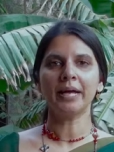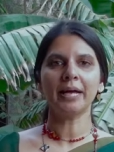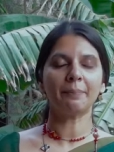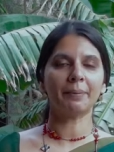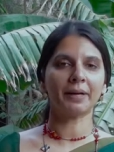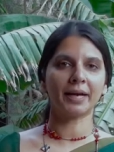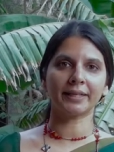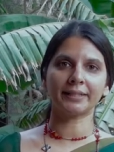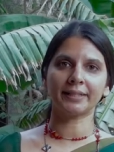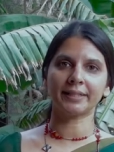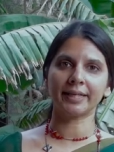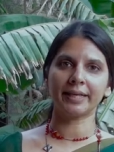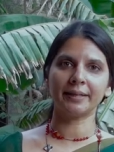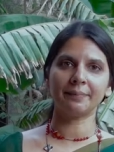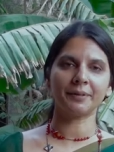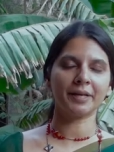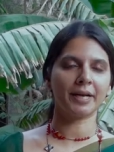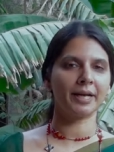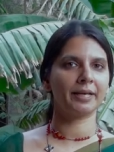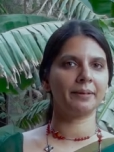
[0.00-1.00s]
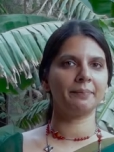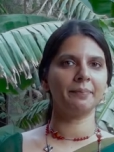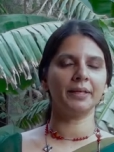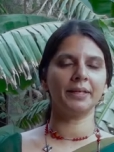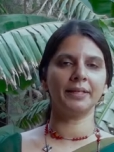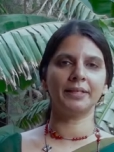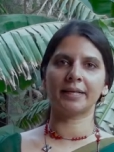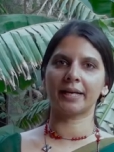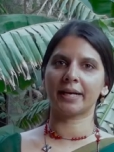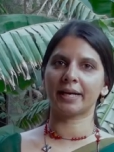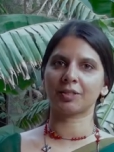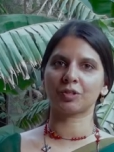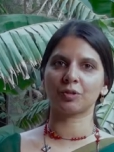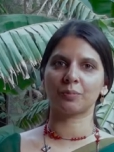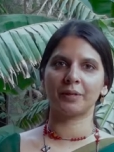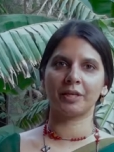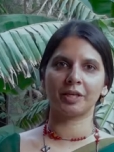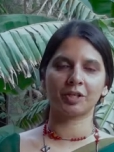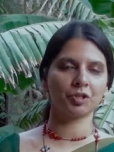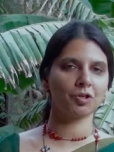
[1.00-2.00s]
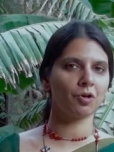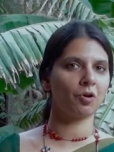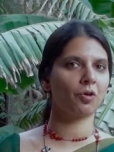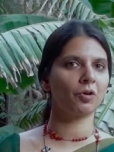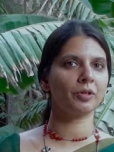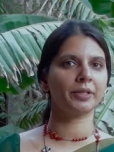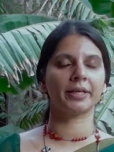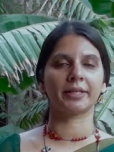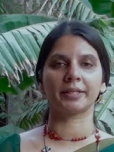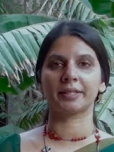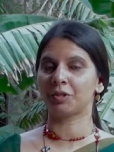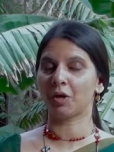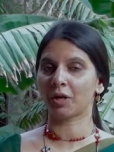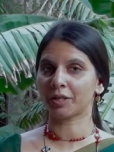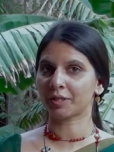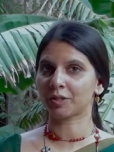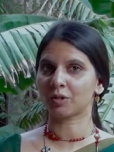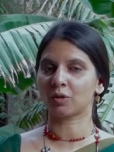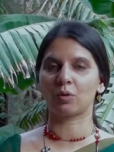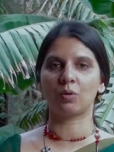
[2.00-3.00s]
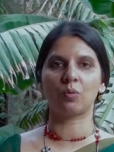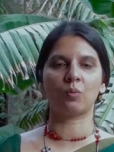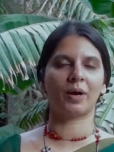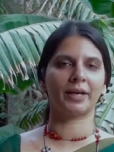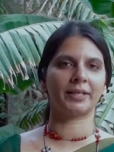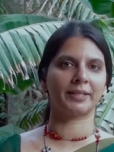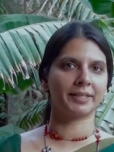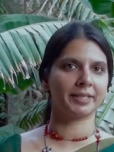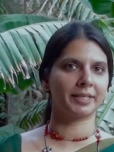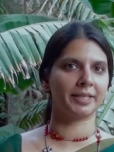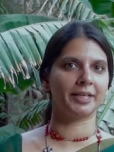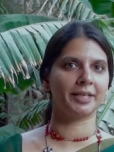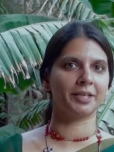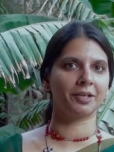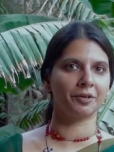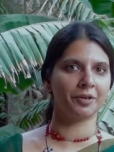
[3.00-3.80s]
But at the same time, India has to make sure that it does so while staying